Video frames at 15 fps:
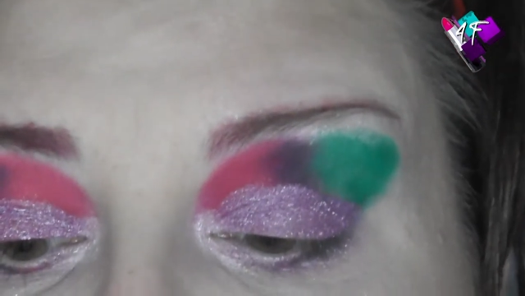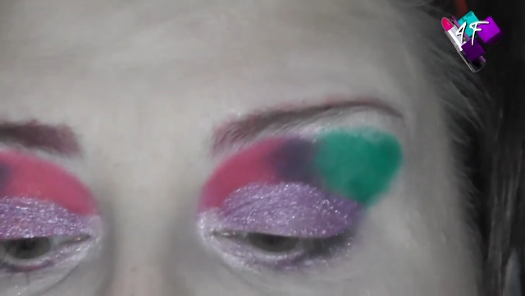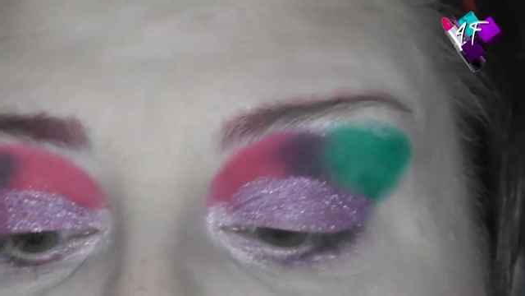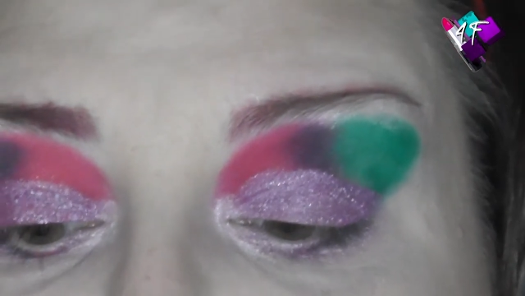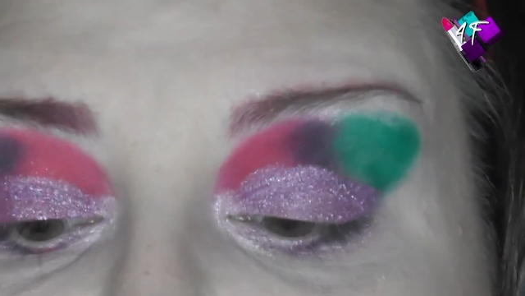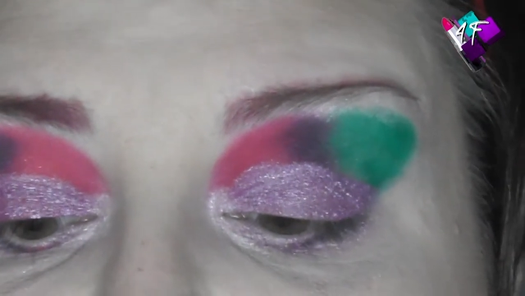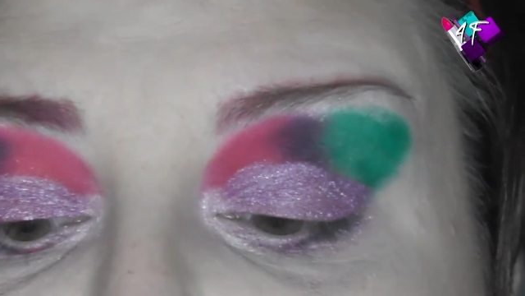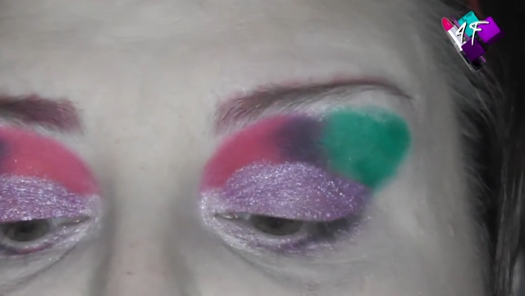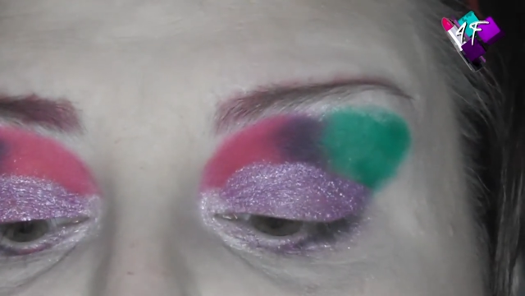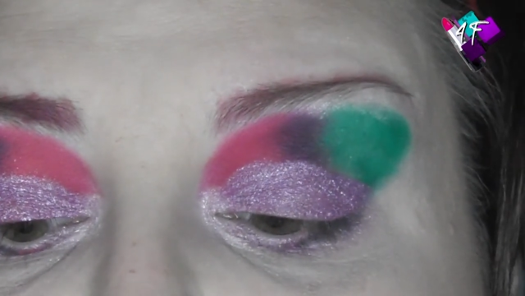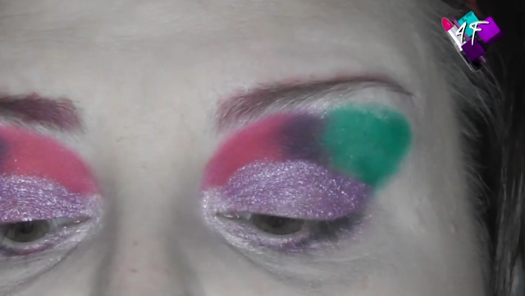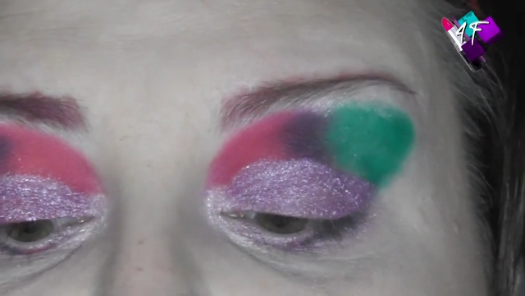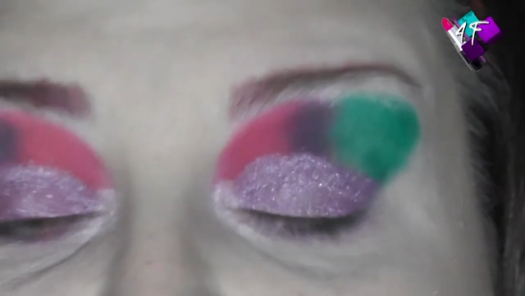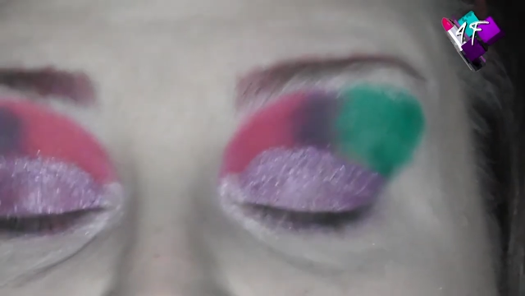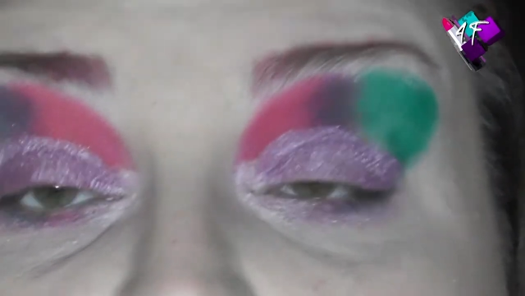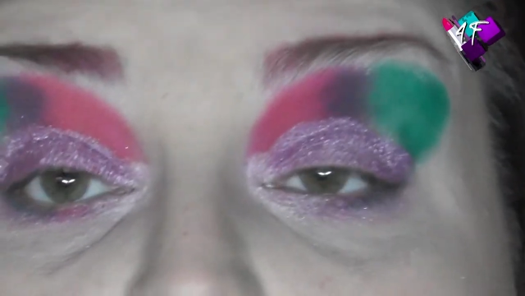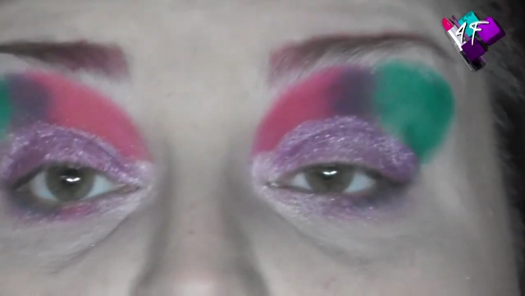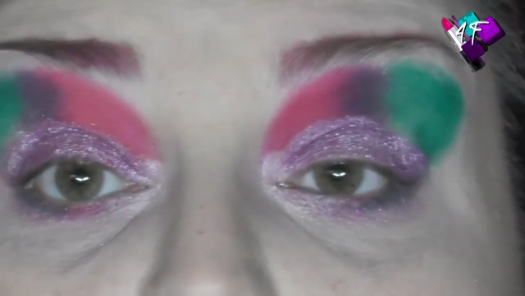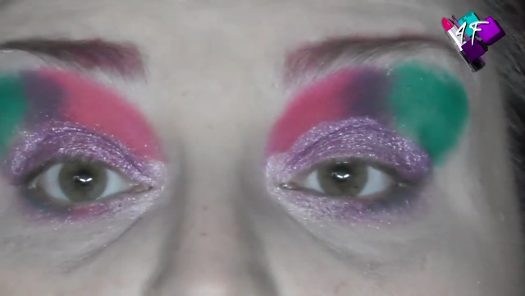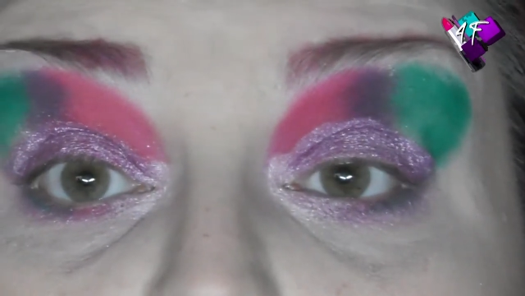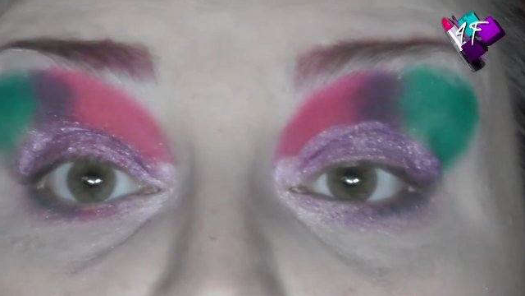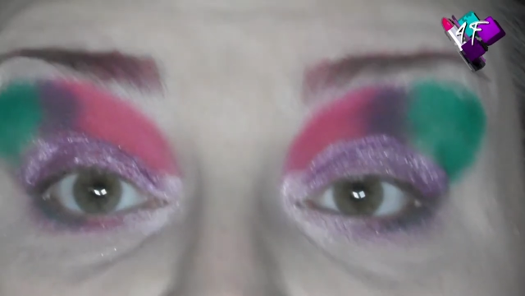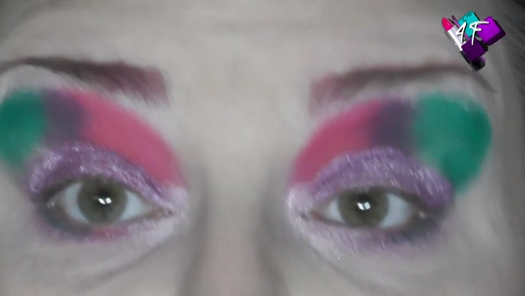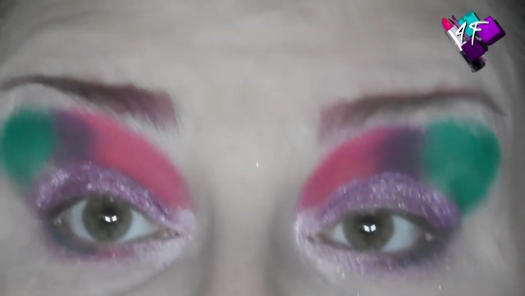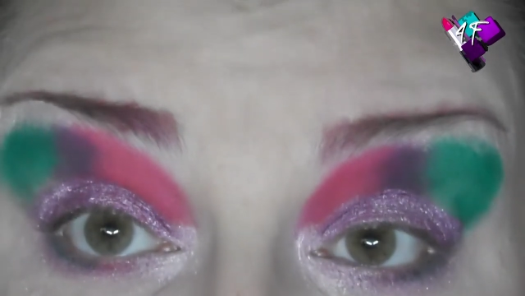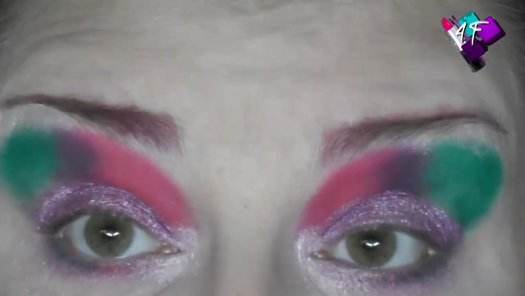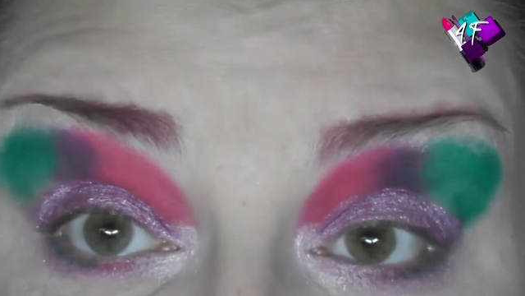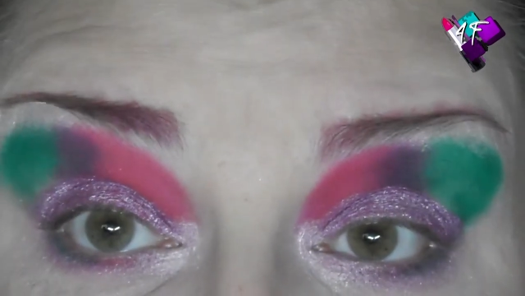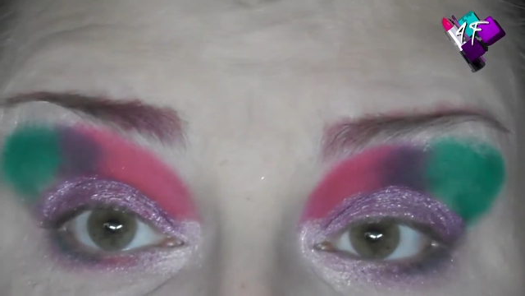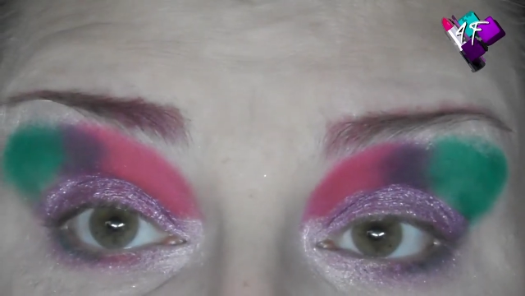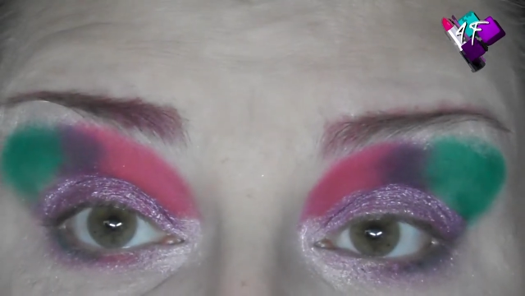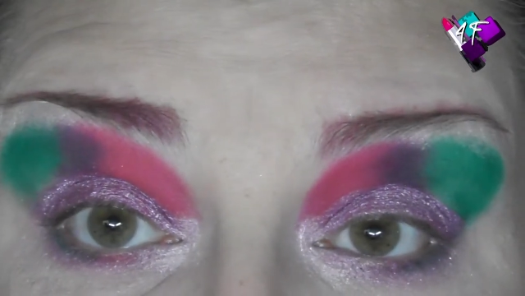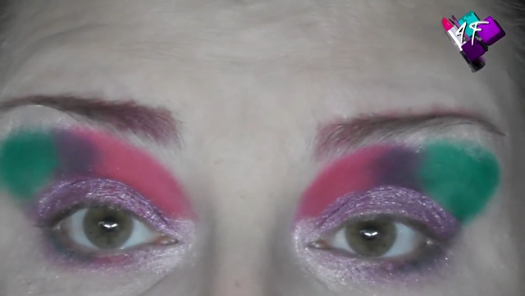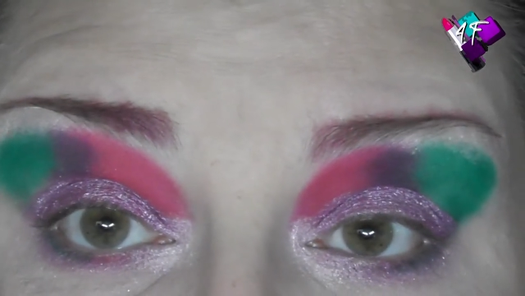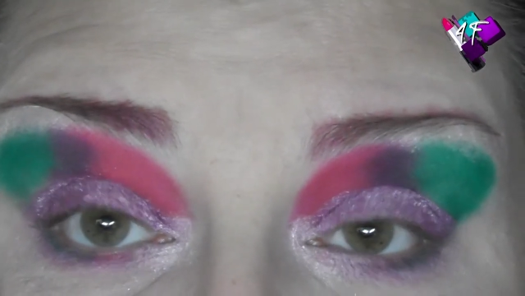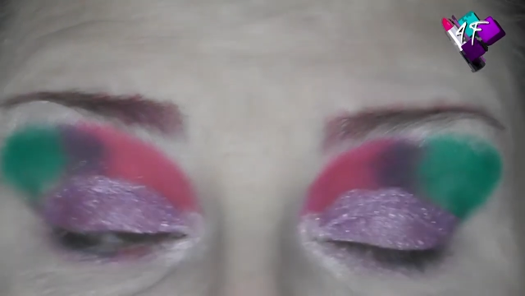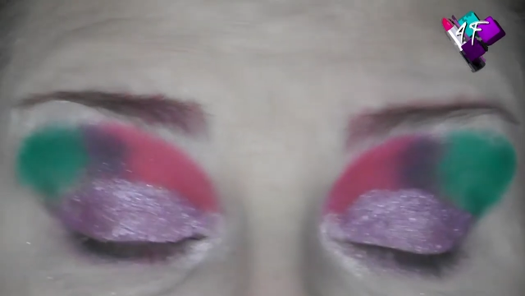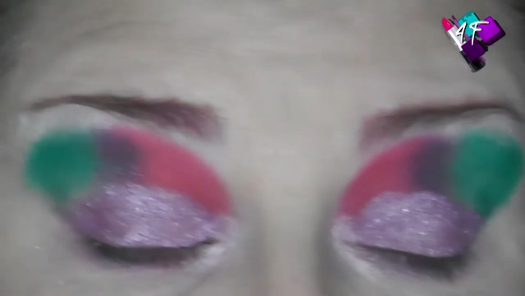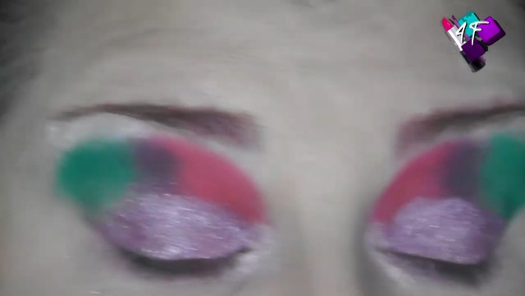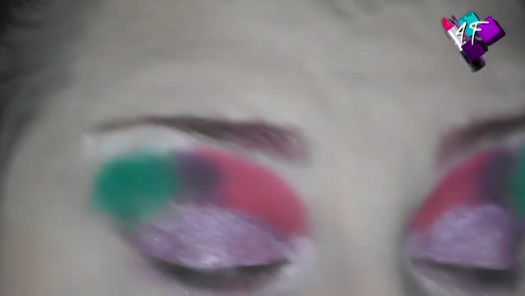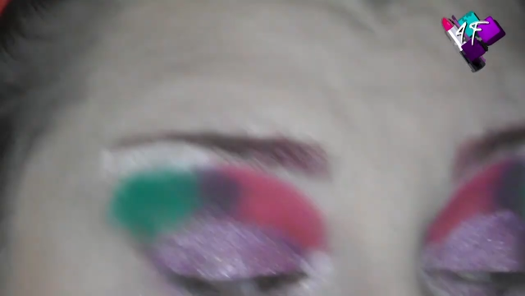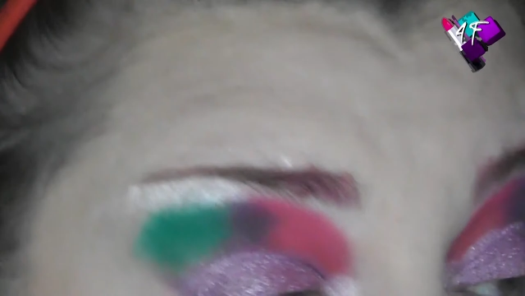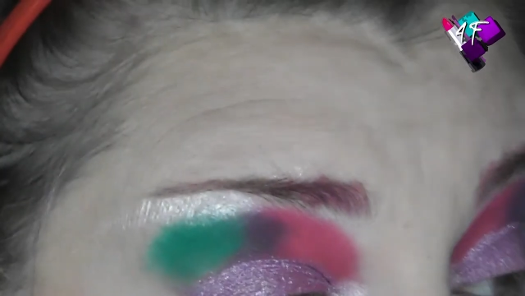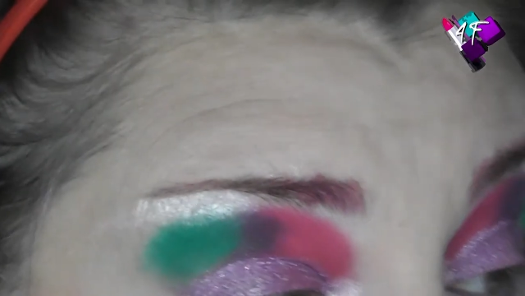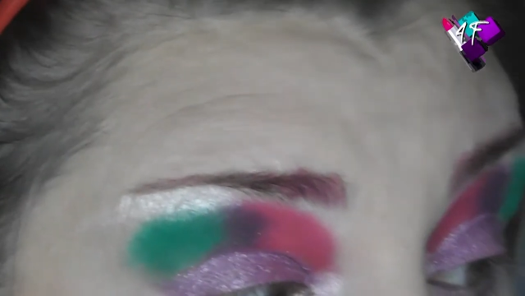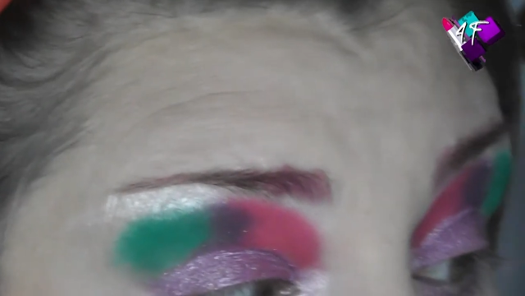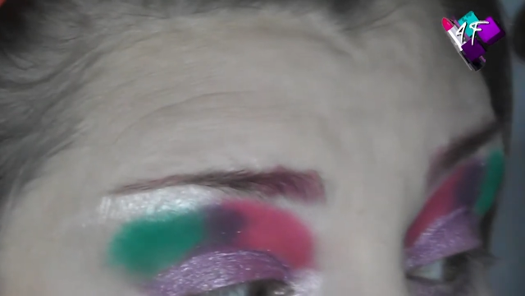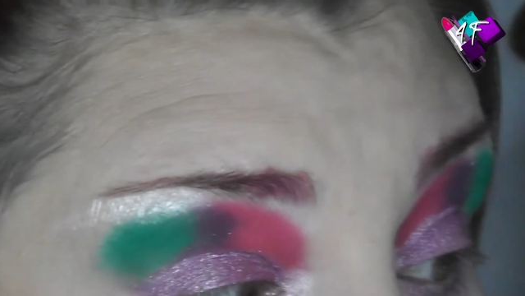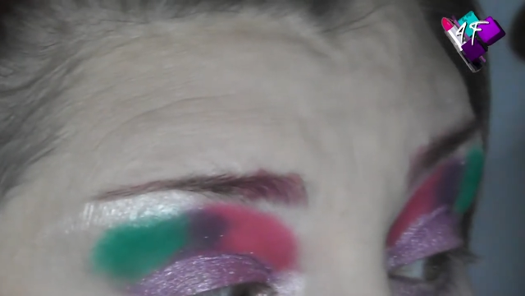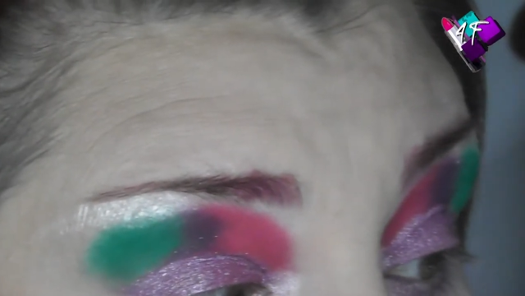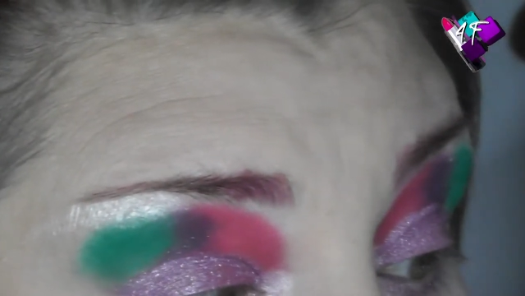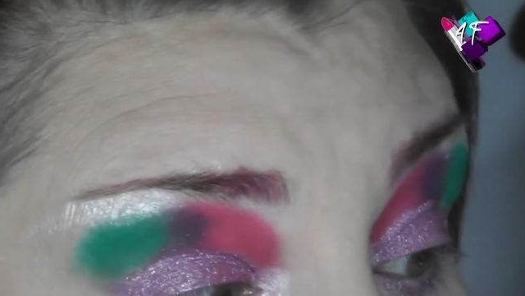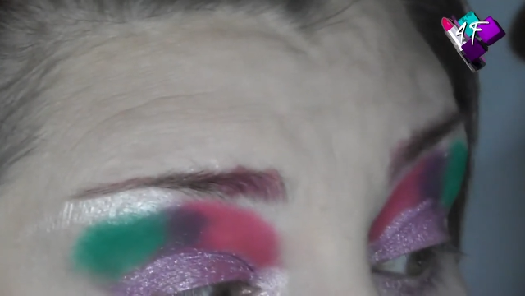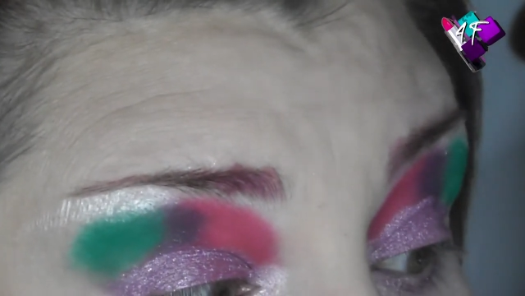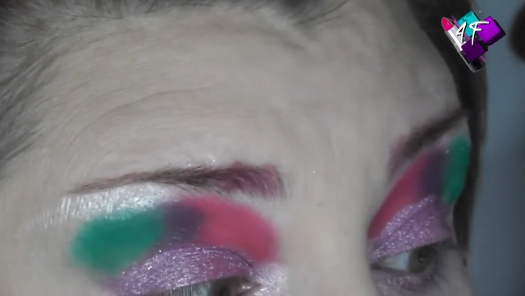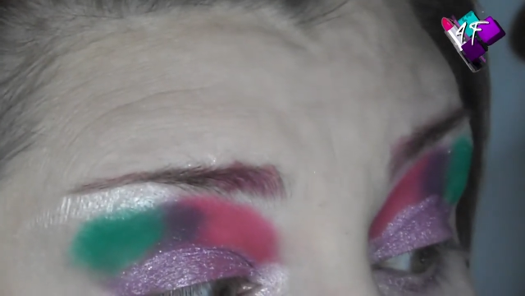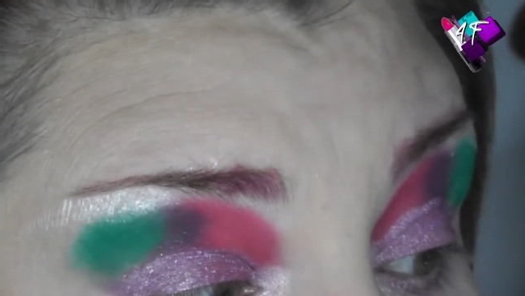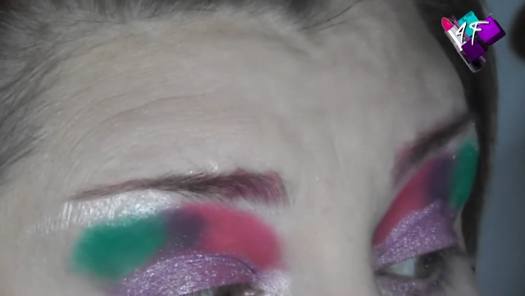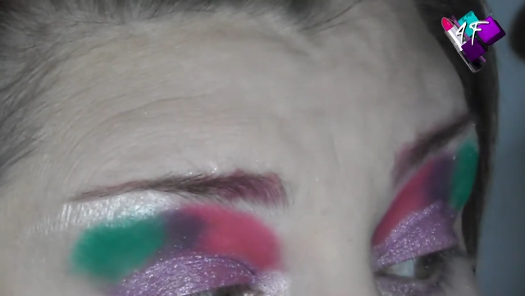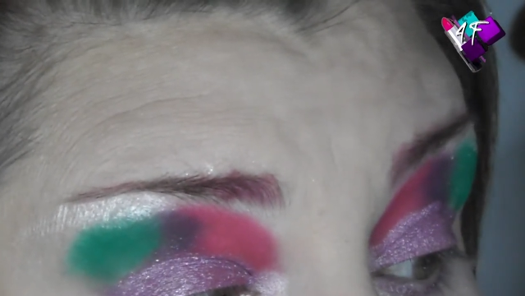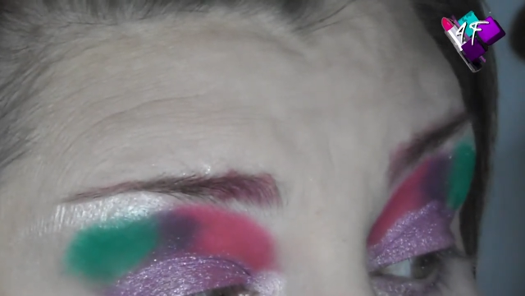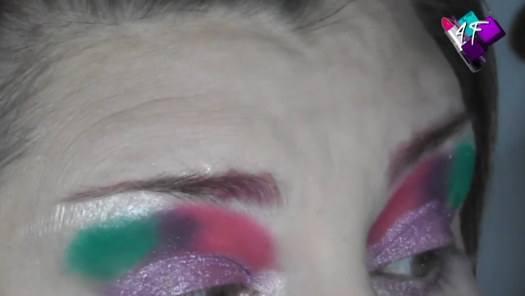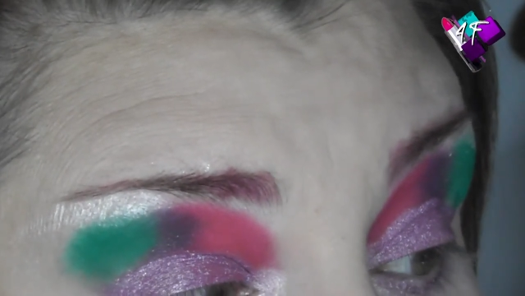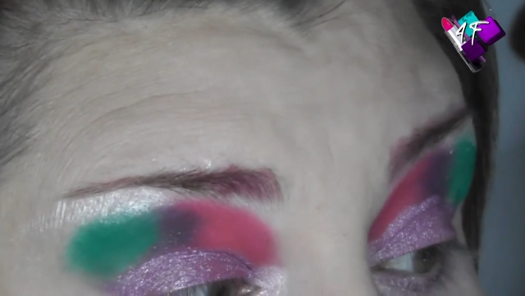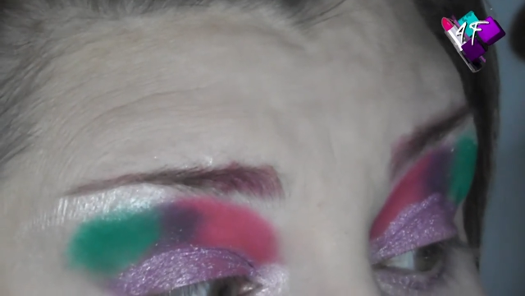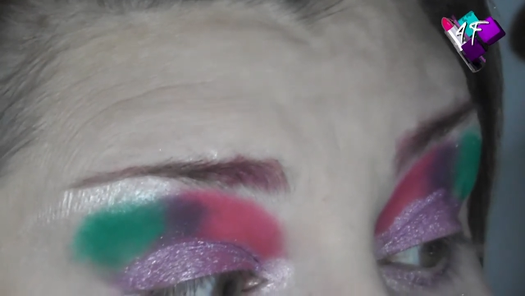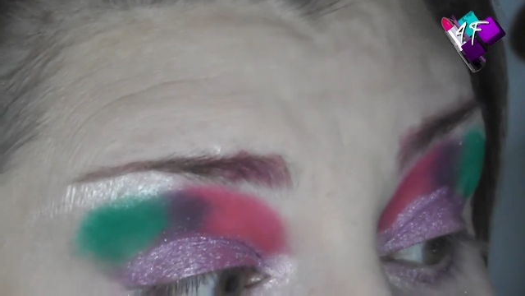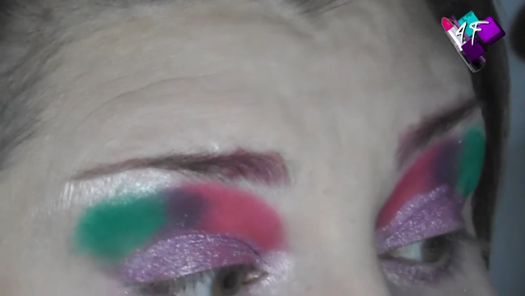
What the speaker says: [unreadable: no face in view]